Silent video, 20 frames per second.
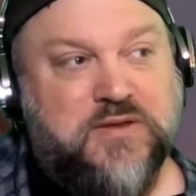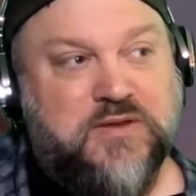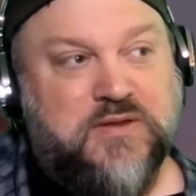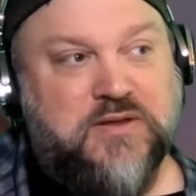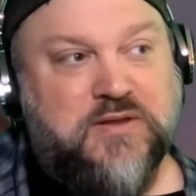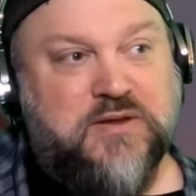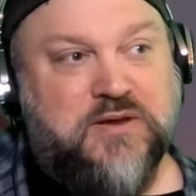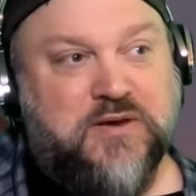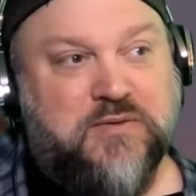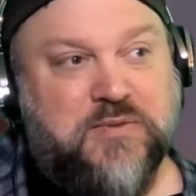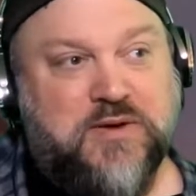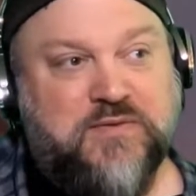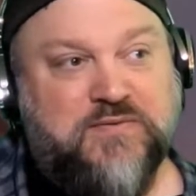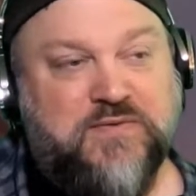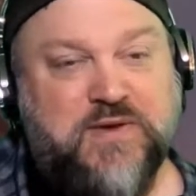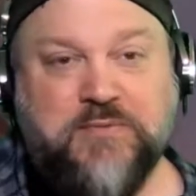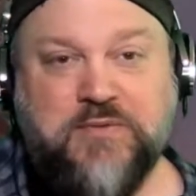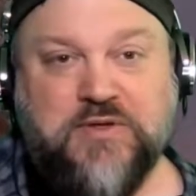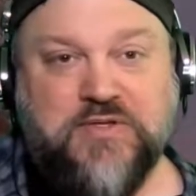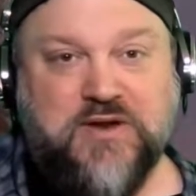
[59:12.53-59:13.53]
my
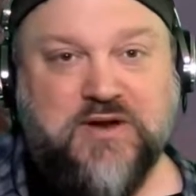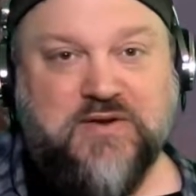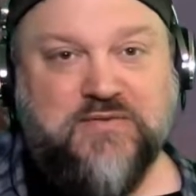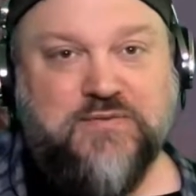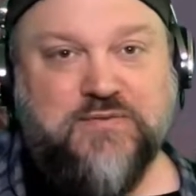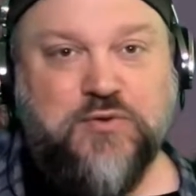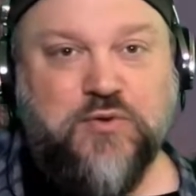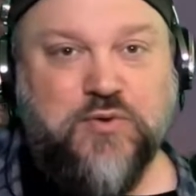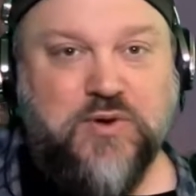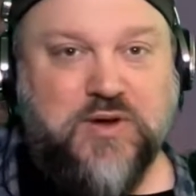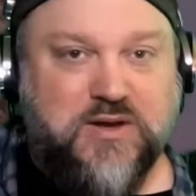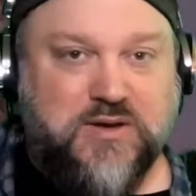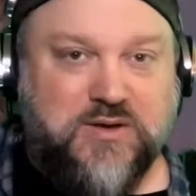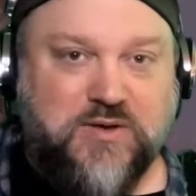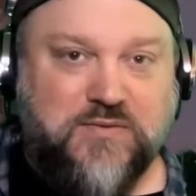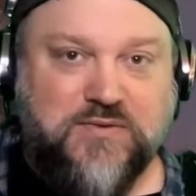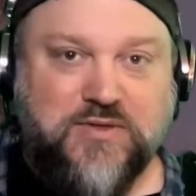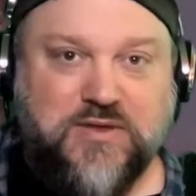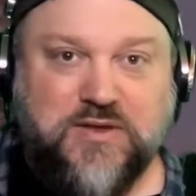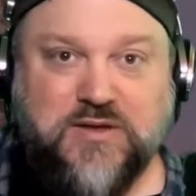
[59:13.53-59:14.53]
family that I've created
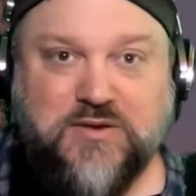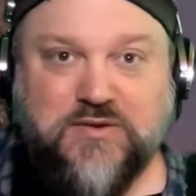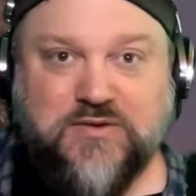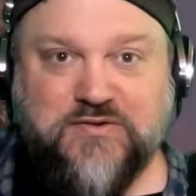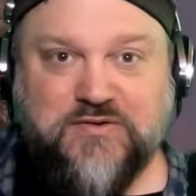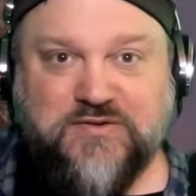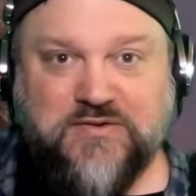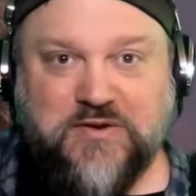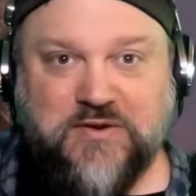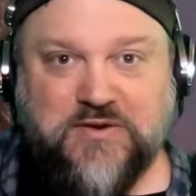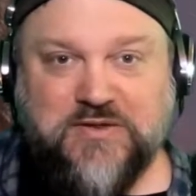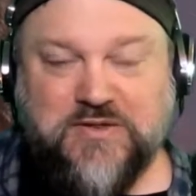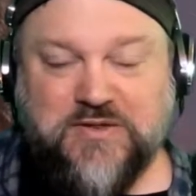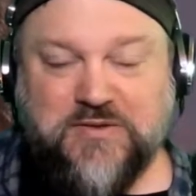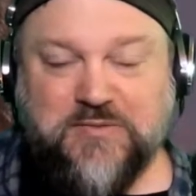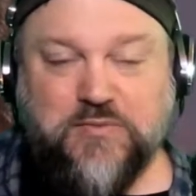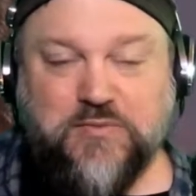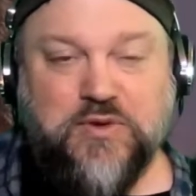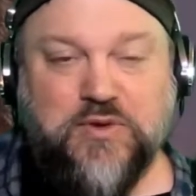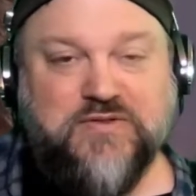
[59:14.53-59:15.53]
over the years, the
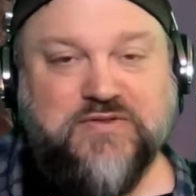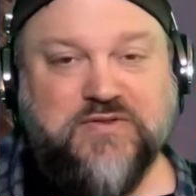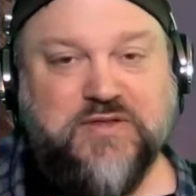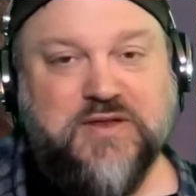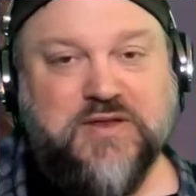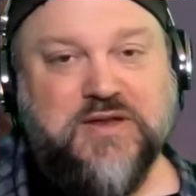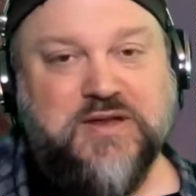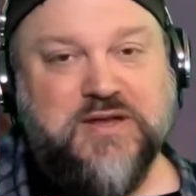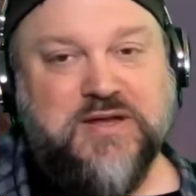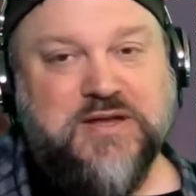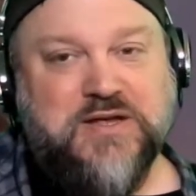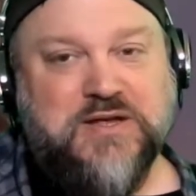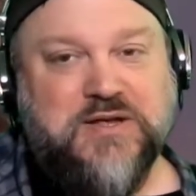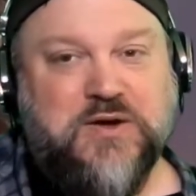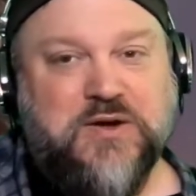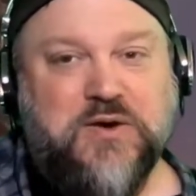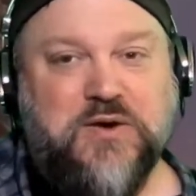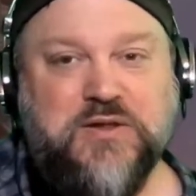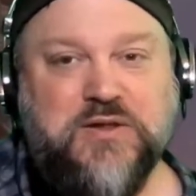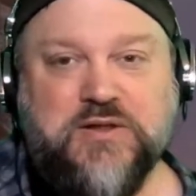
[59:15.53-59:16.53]
ones that
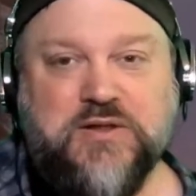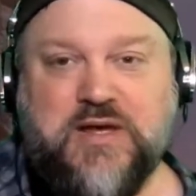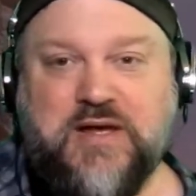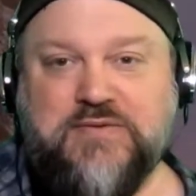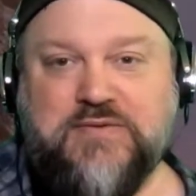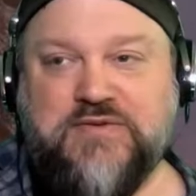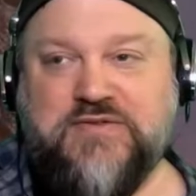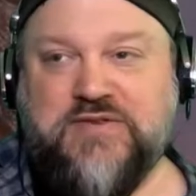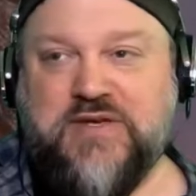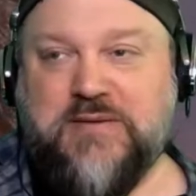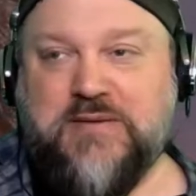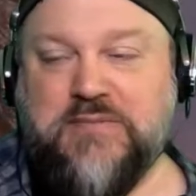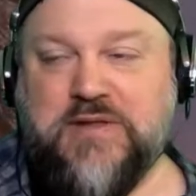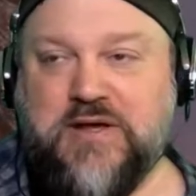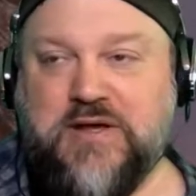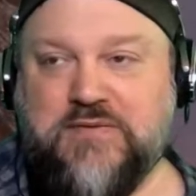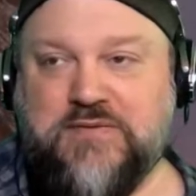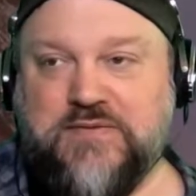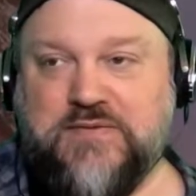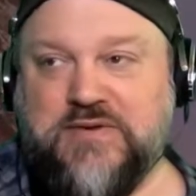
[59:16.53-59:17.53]
all had the same
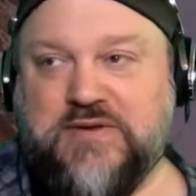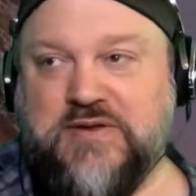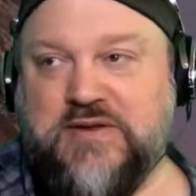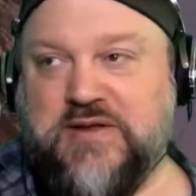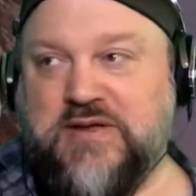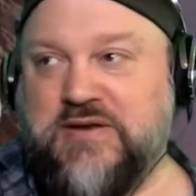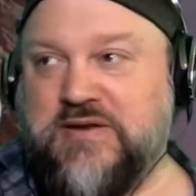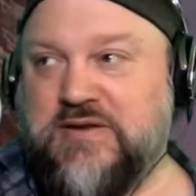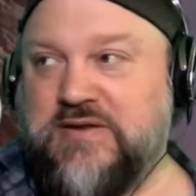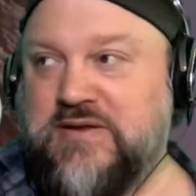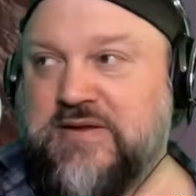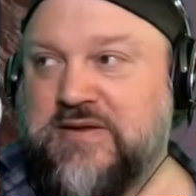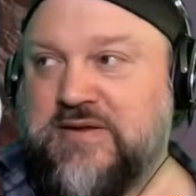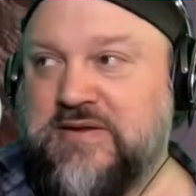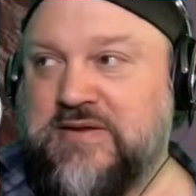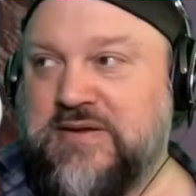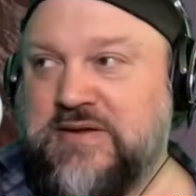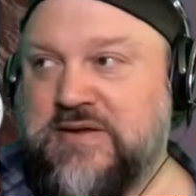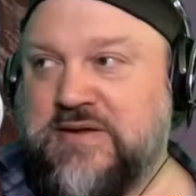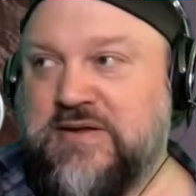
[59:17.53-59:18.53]
love
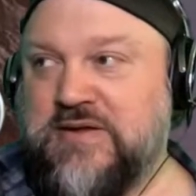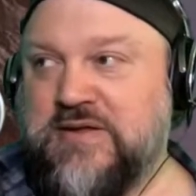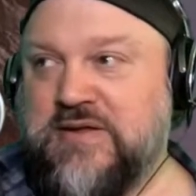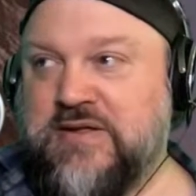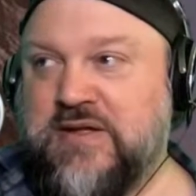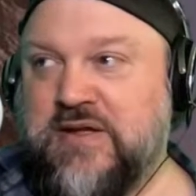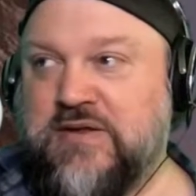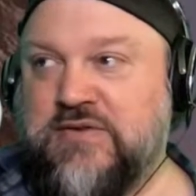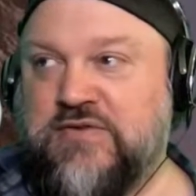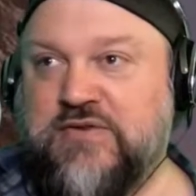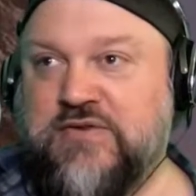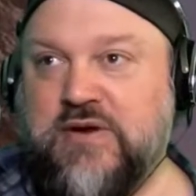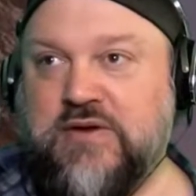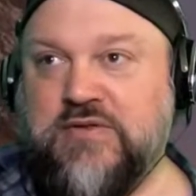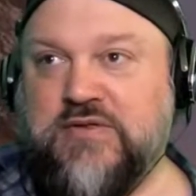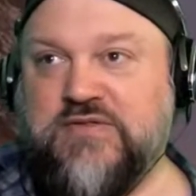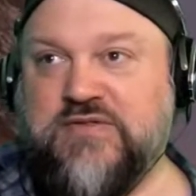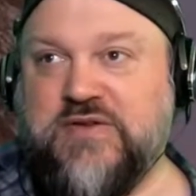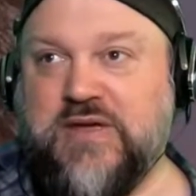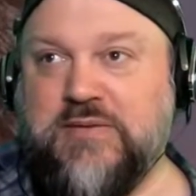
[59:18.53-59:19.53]
and share
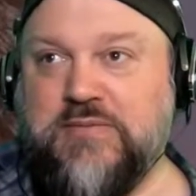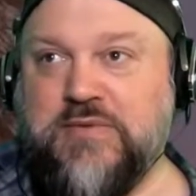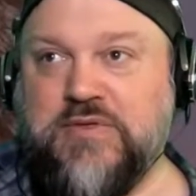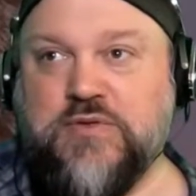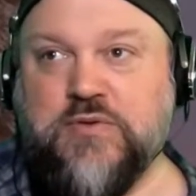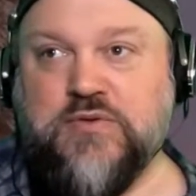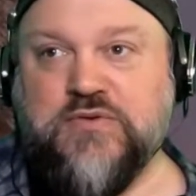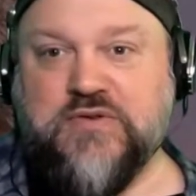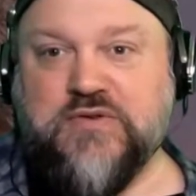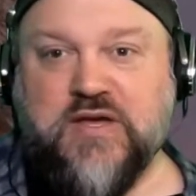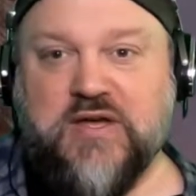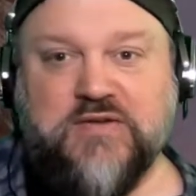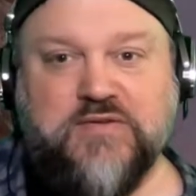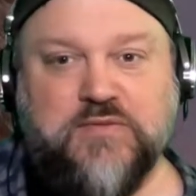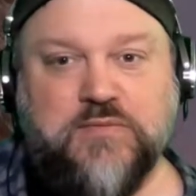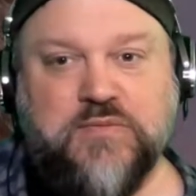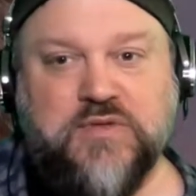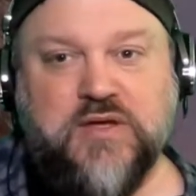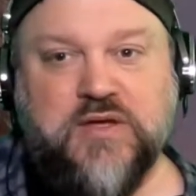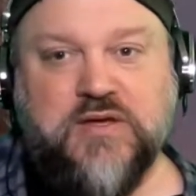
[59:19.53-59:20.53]
the same
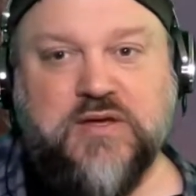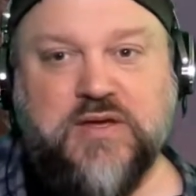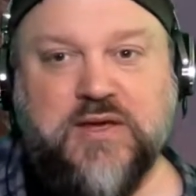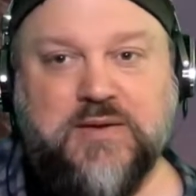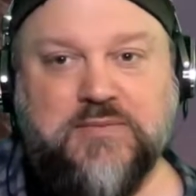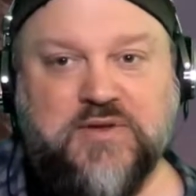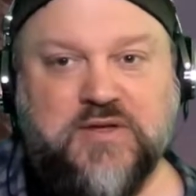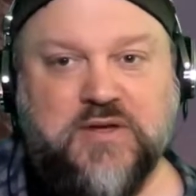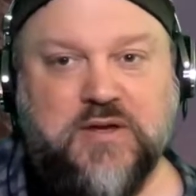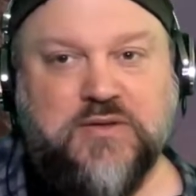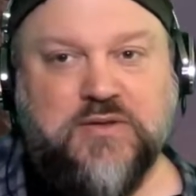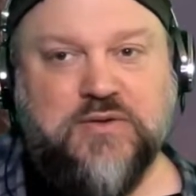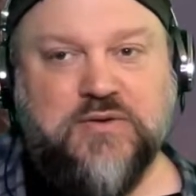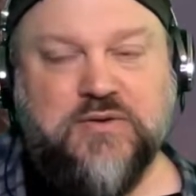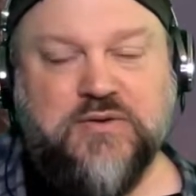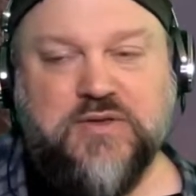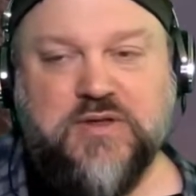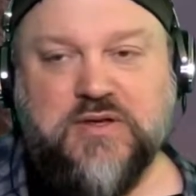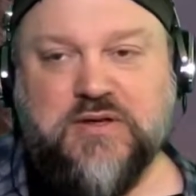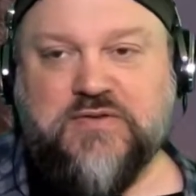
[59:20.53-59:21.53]
enthusiasm. They came together
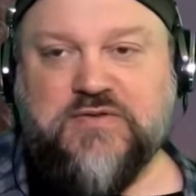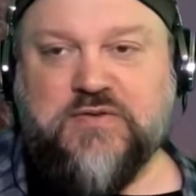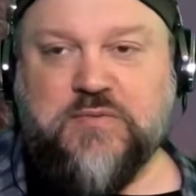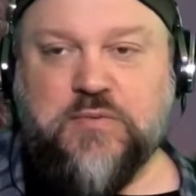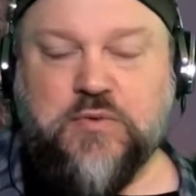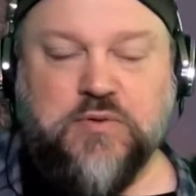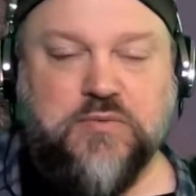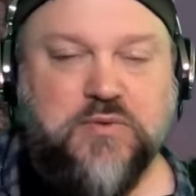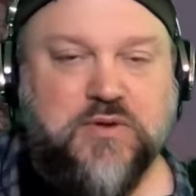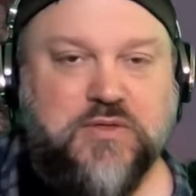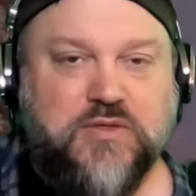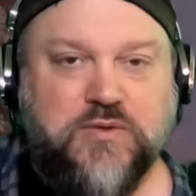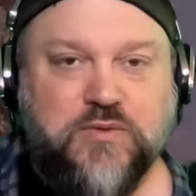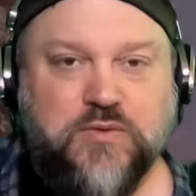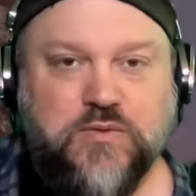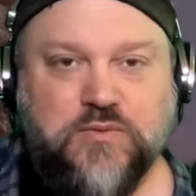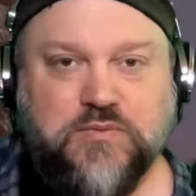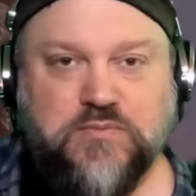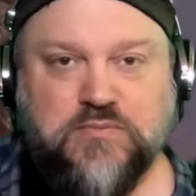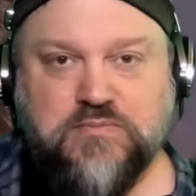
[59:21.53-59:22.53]
and they supported me
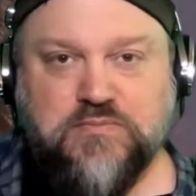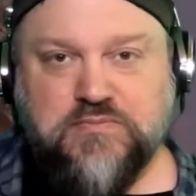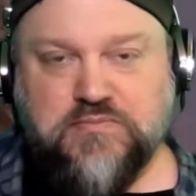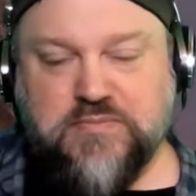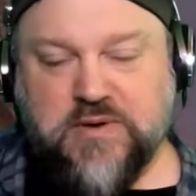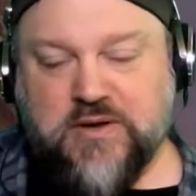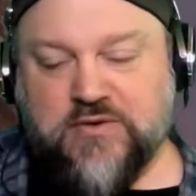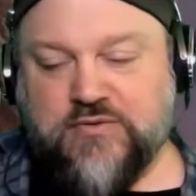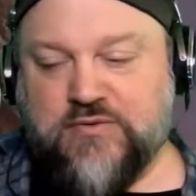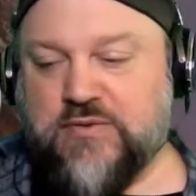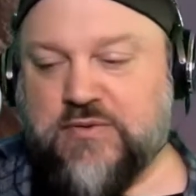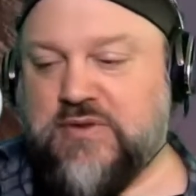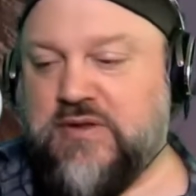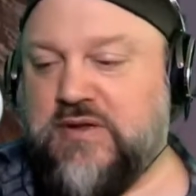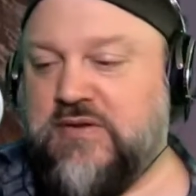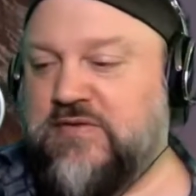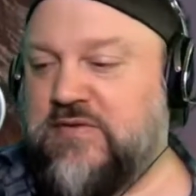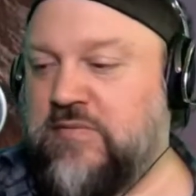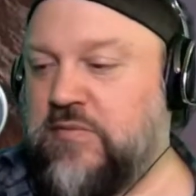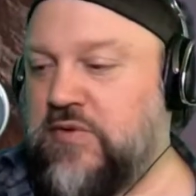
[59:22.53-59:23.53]
through Patreon.
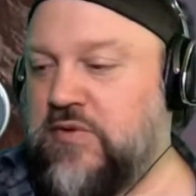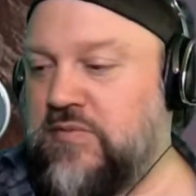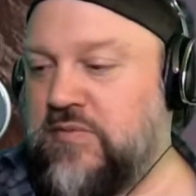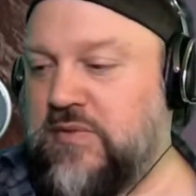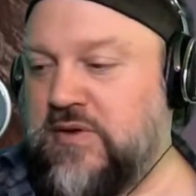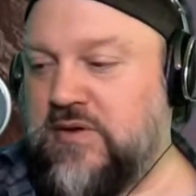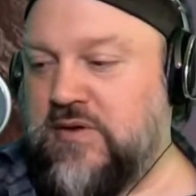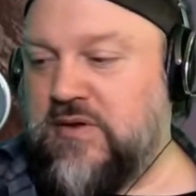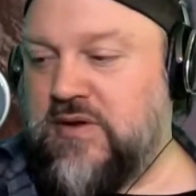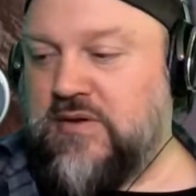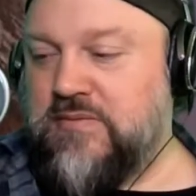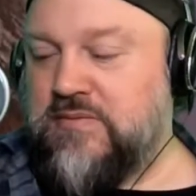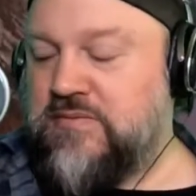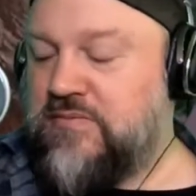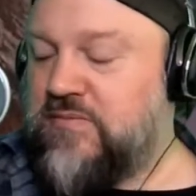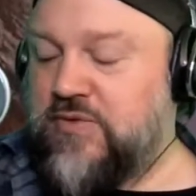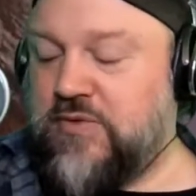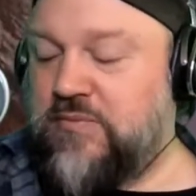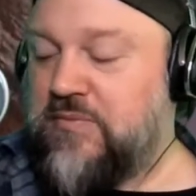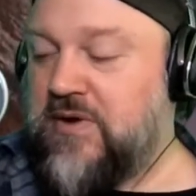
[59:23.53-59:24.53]
They supported me
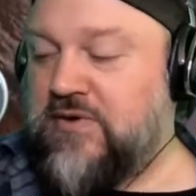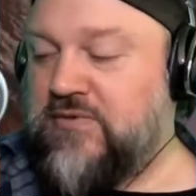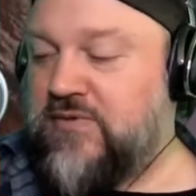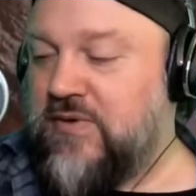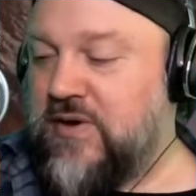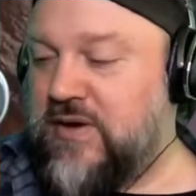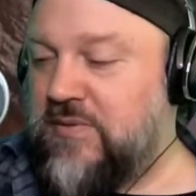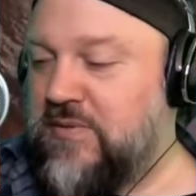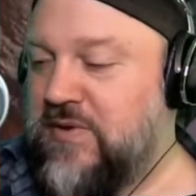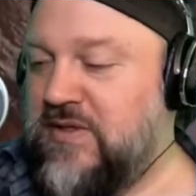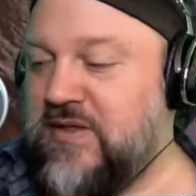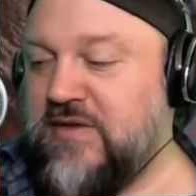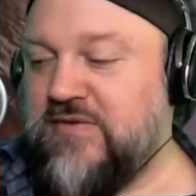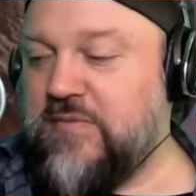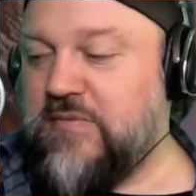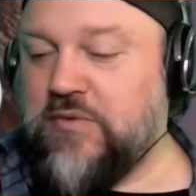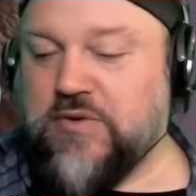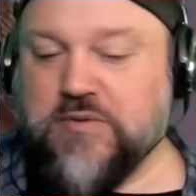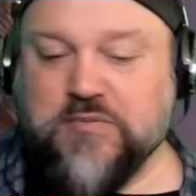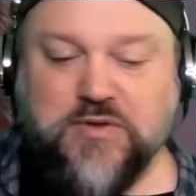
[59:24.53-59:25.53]
through Patreon. They
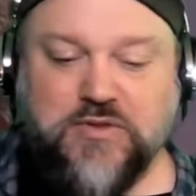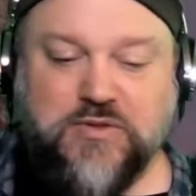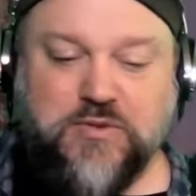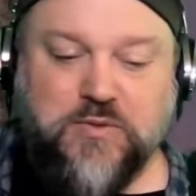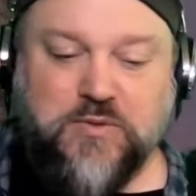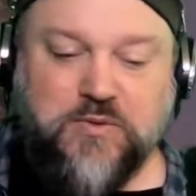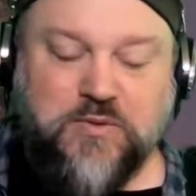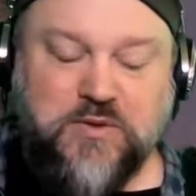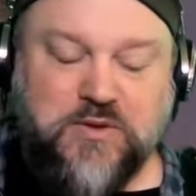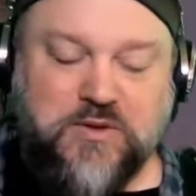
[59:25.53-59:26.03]
supported me through